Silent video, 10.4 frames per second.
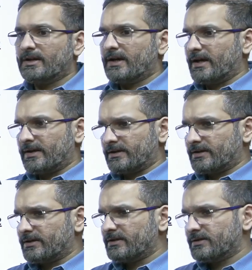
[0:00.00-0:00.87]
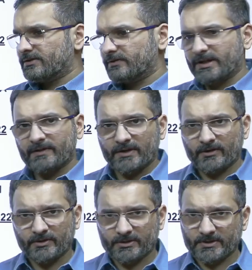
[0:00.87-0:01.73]
And today we are
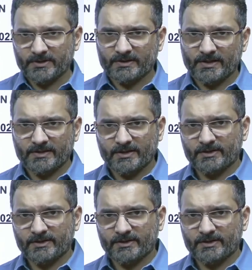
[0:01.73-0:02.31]
going to be discussing